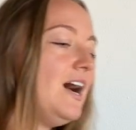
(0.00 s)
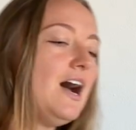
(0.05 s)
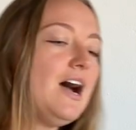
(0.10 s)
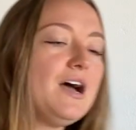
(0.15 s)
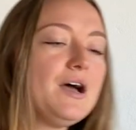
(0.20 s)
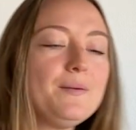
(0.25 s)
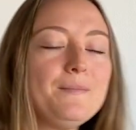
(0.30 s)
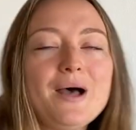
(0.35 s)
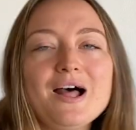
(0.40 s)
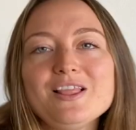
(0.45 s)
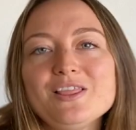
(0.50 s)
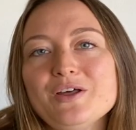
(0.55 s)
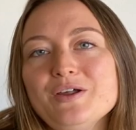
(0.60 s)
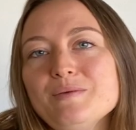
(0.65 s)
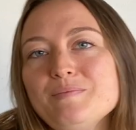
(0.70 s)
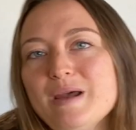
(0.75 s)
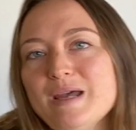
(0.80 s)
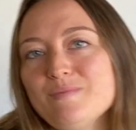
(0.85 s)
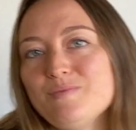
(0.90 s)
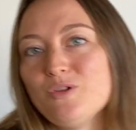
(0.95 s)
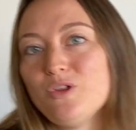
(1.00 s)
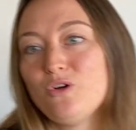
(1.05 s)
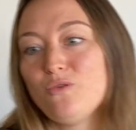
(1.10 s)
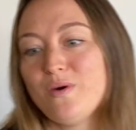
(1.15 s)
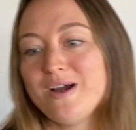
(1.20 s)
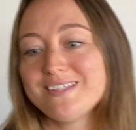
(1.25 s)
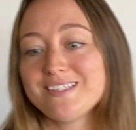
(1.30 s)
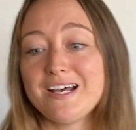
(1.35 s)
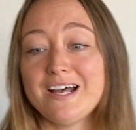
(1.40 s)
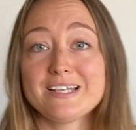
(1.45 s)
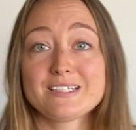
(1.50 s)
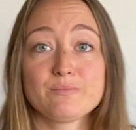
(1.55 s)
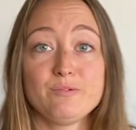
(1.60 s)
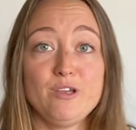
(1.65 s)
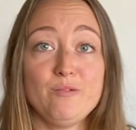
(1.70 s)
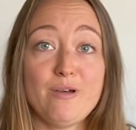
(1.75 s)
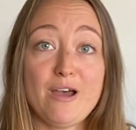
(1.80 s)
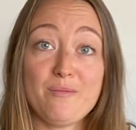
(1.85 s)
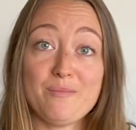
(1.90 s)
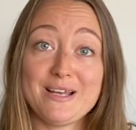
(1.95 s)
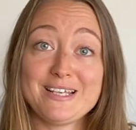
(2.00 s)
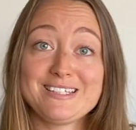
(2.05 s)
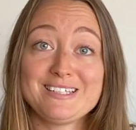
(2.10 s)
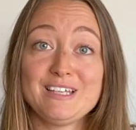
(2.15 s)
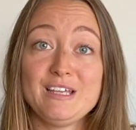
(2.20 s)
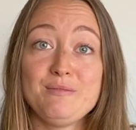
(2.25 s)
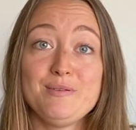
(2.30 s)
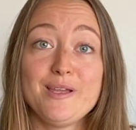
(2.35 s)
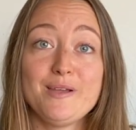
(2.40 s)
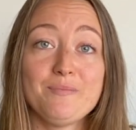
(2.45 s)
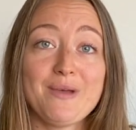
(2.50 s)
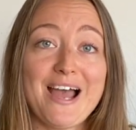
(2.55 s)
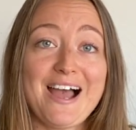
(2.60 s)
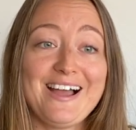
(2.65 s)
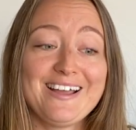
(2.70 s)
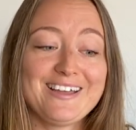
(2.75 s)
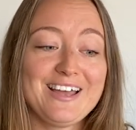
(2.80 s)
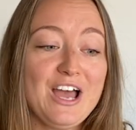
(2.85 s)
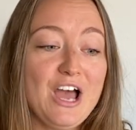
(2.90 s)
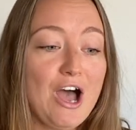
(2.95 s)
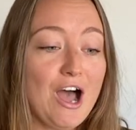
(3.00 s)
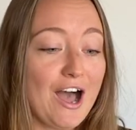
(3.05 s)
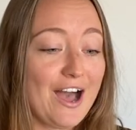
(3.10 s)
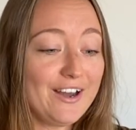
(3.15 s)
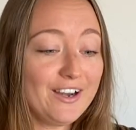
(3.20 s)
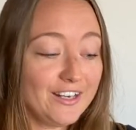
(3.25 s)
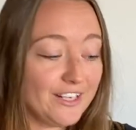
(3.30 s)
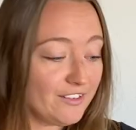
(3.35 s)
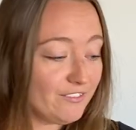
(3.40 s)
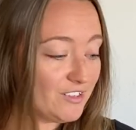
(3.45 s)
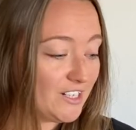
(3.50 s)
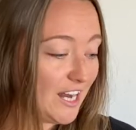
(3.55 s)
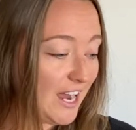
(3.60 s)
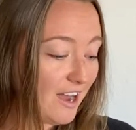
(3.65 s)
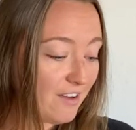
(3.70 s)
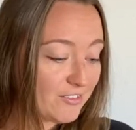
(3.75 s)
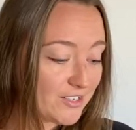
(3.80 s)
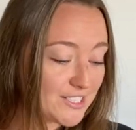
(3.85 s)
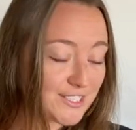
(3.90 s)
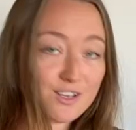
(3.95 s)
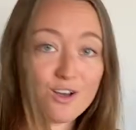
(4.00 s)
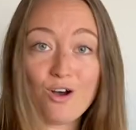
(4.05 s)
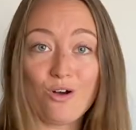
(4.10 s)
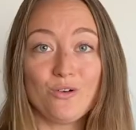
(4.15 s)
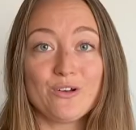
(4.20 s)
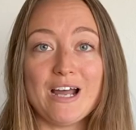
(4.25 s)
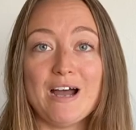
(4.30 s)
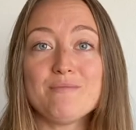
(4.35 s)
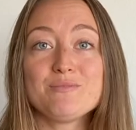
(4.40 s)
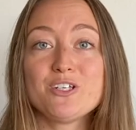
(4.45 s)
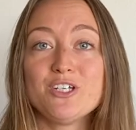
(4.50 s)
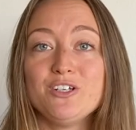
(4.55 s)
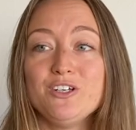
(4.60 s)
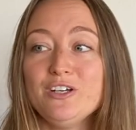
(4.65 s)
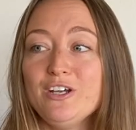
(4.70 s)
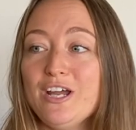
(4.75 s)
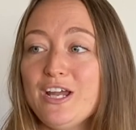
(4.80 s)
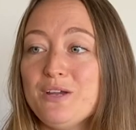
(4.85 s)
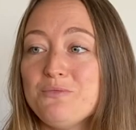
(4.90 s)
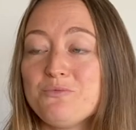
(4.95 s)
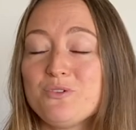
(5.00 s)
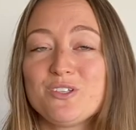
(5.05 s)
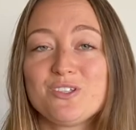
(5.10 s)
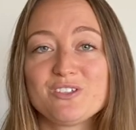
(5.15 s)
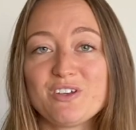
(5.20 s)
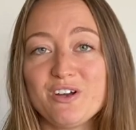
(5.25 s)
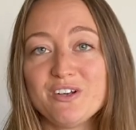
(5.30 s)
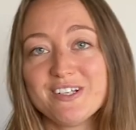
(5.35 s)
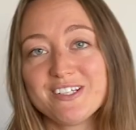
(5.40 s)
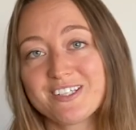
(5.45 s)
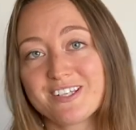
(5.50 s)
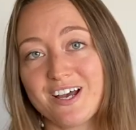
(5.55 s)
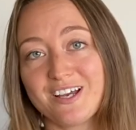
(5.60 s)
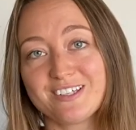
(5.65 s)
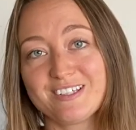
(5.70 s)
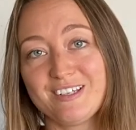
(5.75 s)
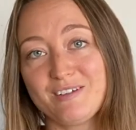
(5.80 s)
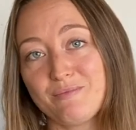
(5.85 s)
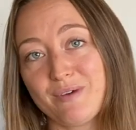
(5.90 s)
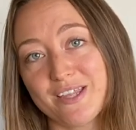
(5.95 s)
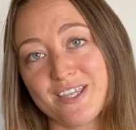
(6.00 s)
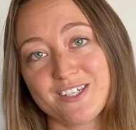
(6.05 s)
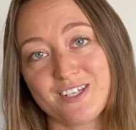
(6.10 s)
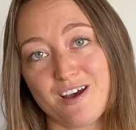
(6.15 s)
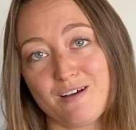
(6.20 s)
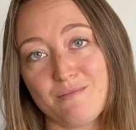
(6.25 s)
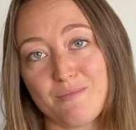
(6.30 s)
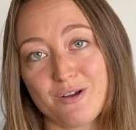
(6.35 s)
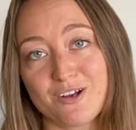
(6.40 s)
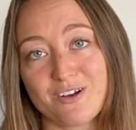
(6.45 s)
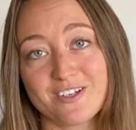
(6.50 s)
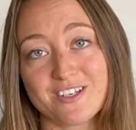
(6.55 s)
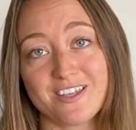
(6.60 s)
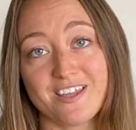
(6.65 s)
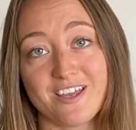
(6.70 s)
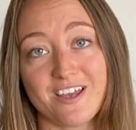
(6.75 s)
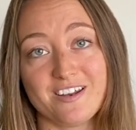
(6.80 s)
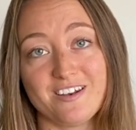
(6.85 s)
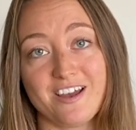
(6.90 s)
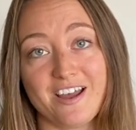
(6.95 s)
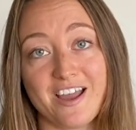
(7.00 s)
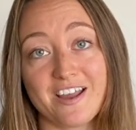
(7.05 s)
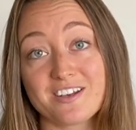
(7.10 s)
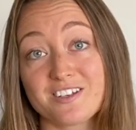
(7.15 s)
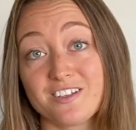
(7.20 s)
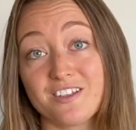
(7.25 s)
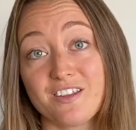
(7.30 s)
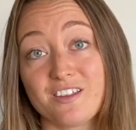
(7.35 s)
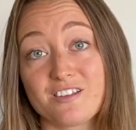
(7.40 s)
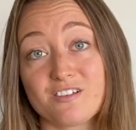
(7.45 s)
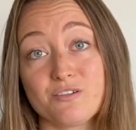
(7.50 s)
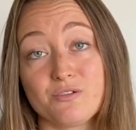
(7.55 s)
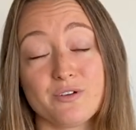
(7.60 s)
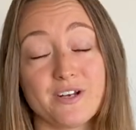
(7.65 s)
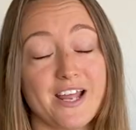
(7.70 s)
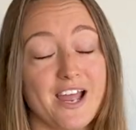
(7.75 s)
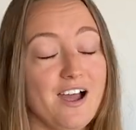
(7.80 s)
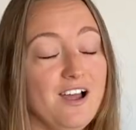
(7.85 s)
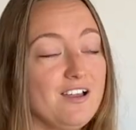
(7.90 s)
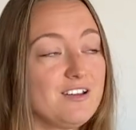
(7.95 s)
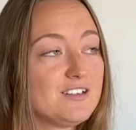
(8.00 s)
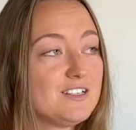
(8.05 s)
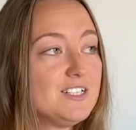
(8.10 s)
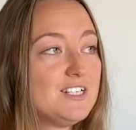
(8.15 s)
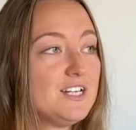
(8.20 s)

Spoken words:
A lot of people always ask me about my sleeping bag. I don't even have it to hold up to you. It was so disgusting by the time I got to the end, I actually threw it out.